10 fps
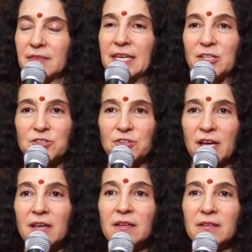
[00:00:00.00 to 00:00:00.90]
the
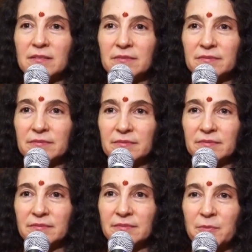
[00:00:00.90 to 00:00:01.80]
internet,
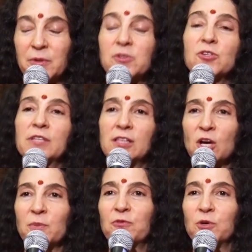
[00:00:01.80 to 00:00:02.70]
I mean, it was certainly
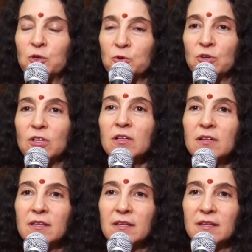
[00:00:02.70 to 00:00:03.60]
long before Google,
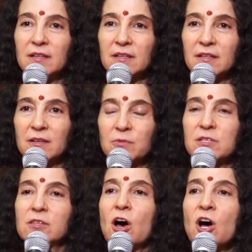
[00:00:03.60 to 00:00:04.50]
it
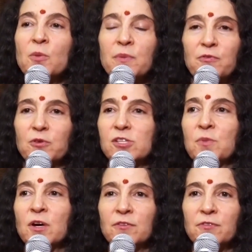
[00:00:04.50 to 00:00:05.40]
was long before
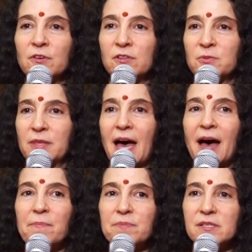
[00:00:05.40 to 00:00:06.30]
smartphones with
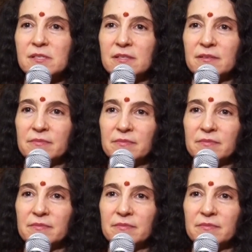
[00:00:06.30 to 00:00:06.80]
apps,